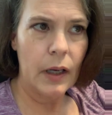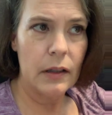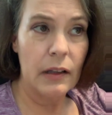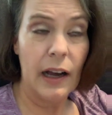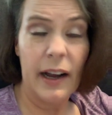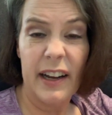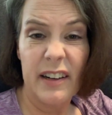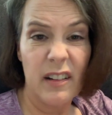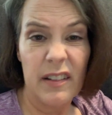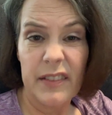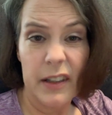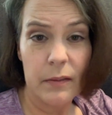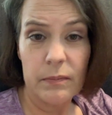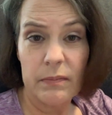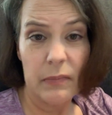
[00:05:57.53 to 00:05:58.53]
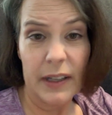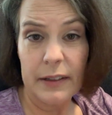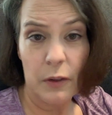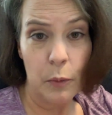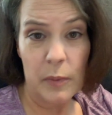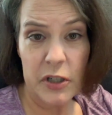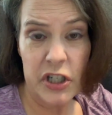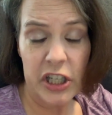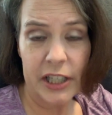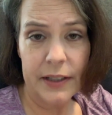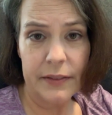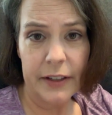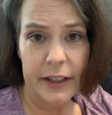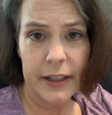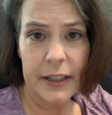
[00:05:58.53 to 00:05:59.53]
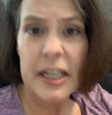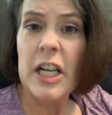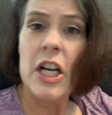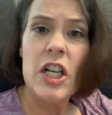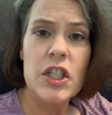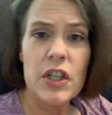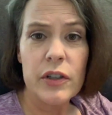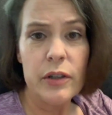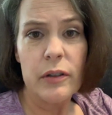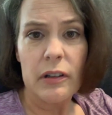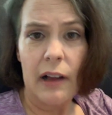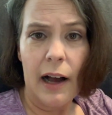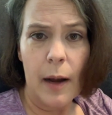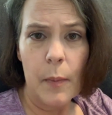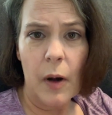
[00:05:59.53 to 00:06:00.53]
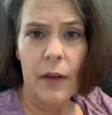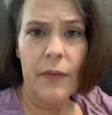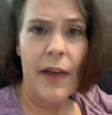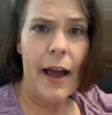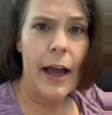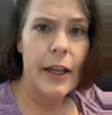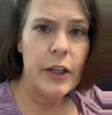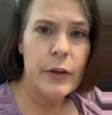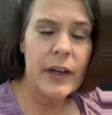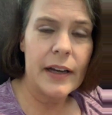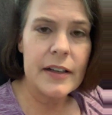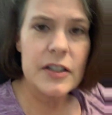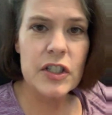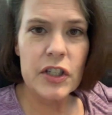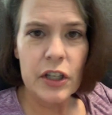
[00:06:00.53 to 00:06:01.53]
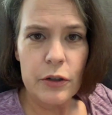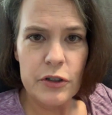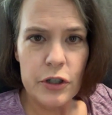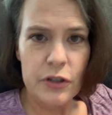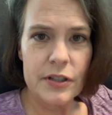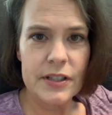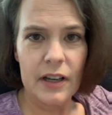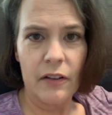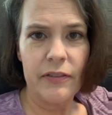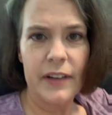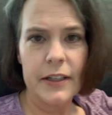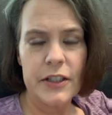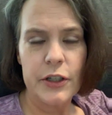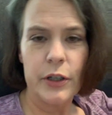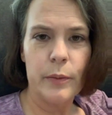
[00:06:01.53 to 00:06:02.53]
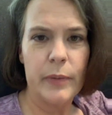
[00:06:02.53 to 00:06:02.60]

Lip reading: like little machine thing. So you climb on that, you kind of scoot yourself into your